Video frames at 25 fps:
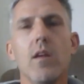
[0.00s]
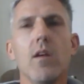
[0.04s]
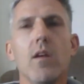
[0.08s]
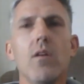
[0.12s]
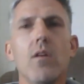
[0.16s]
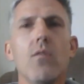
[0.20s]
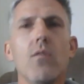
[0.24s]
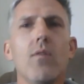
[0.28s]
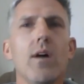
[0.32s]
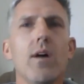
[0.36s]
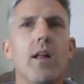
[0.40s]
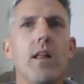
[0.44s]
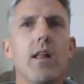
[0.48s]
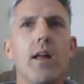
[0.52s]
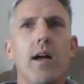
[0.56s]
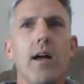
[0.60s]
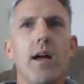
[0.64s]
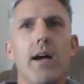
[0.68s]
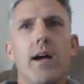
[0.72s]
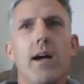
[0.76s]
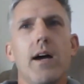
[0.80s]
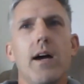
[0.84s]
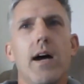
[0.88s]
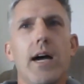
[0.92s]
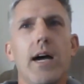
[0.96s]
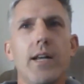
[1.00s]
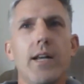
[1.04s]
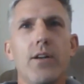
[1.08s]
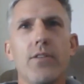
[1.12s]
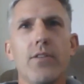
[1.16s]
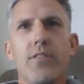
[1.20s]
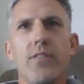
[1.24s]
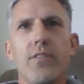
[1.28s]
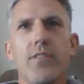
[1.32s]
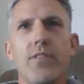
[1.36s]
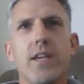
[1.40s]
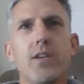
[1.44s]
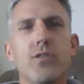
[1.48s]
Well, I don't
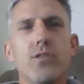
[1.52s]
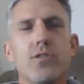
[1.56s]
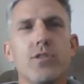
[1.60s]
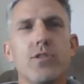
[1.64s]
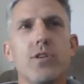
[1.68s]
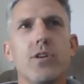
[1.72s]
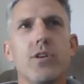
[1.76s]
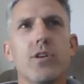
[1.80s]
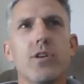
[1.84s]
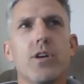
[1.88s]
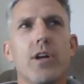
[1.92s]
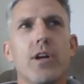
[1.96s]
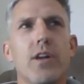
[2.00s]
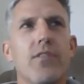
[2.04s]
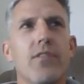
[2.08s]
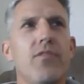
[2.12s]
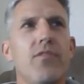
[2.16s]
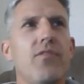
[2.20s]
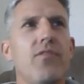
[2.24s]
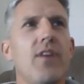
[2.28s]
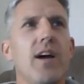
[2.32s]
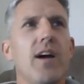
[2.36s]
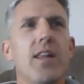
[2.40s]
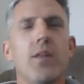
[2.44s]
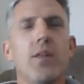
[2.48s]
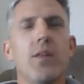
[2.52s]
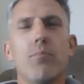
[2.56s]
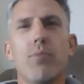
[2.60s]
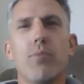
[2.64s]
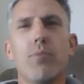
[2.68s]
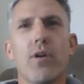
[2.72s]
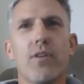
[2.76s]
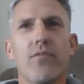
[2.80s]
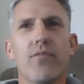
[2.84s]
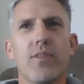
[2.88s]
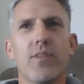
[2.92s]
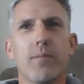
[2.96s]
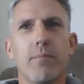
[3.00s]
think you're going to find the
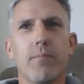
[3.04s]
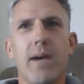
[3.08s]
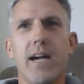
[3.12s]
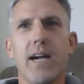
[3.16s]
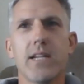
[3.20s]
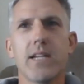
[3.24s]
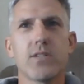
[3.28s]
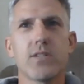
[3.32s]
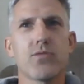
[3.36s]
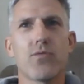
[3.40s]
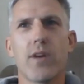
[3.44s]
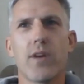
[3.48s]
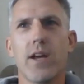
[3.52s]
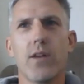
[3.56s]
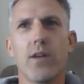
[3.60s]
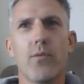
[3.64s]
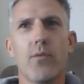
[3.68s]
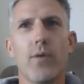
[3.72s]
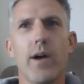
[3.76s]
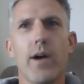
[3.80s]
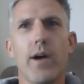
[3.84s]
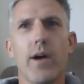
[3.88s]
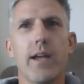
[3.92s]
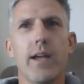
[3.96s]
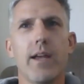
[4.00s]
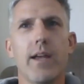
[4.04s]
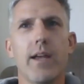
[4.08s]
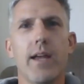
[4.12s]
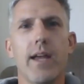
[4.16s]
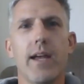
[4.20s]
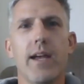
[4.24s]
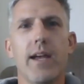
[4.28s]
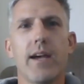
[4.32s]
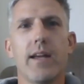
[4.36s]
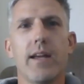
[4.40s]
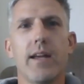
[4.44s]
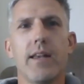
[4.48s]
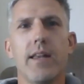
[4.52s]
perfect match right away.
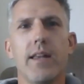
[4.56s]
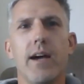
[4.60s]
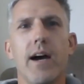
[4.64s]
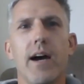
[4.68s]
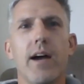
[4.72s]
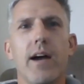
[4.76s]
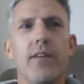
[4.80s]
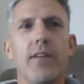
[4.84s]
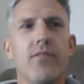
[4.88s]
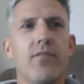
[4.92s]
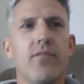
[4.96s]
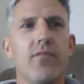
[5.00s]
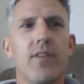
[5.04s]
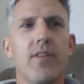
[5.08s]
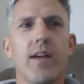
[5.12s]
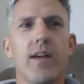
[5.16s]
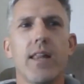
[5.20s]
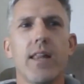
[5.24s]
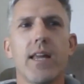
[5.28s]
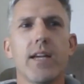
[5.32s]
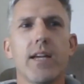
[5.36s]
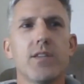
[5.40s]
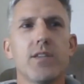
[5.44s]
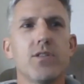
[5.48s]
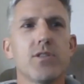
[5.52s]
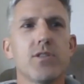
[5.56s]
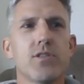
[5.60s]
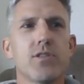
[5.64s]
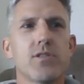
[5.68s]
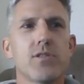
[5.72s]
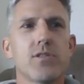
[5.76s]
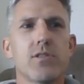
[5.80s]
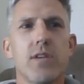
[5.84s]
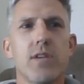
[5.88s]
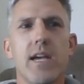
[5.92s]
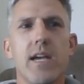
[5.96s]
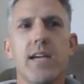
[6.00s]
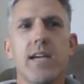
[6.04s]
And I feel like
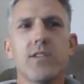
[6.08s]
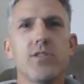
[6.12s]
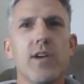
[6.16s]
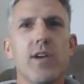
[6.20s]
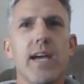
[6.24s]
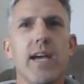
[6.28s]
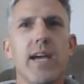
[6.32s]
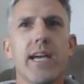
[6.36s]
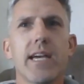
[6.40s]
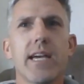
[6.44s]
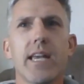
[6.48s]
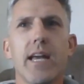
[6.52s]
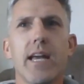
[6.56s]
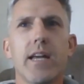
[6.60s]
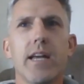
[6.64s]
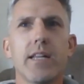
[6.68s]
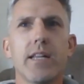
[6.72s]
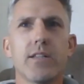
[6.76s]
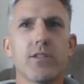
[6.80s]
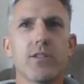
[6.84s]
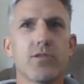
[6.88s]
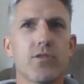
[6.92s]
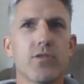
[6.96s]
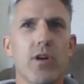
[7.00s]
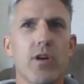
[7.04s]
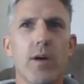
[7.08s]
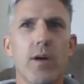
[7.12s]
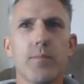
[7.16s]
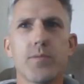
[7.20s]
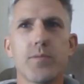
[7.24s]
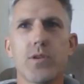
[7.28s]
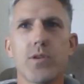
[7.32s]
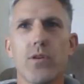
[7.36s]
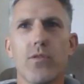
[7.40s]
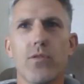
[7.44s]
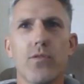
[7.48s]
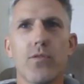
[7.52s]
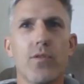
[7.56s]
just as you're hanging out at the drop
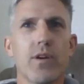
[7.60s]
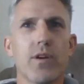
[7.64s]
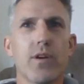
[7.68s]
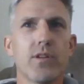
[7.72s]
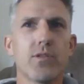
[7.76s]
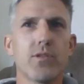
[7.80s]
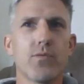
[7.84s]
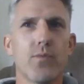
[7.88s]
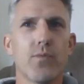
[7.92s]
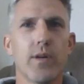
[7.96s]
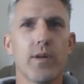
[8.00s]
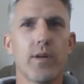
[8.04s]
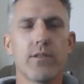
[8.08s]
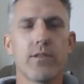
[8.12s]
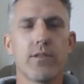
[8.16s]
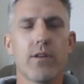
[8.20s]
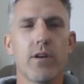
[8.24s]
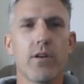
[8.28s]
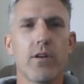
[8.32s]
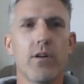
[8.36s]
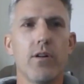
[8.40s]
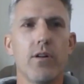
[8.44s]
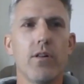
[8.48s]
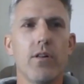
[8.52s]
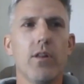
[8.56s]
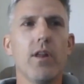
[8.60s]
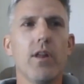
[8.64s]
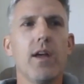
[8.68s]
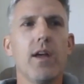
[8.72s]
zone or at the wind tunnel,